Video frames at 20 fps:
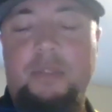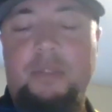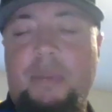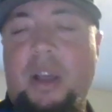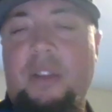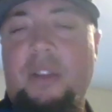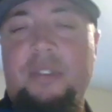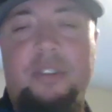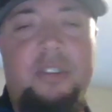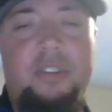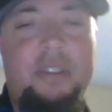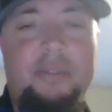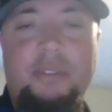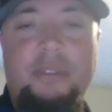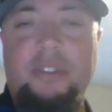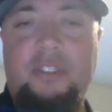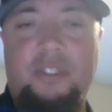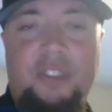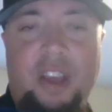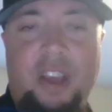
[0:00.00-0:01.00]
about
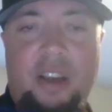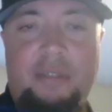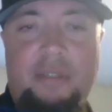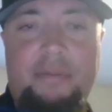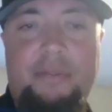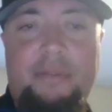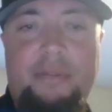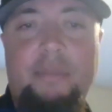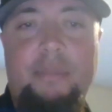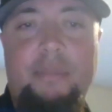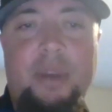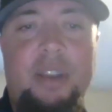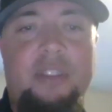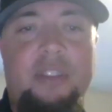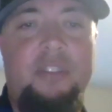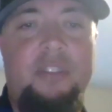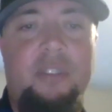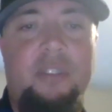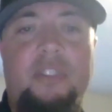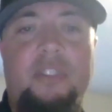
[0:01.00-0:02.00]
different stuff, but
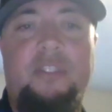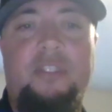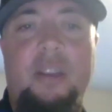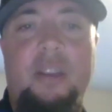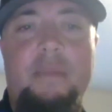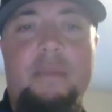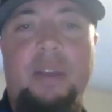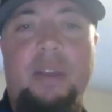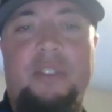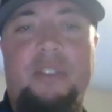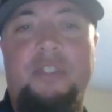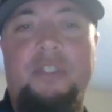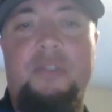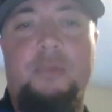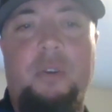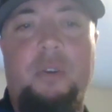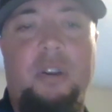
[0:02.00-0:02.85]
it's still the same message.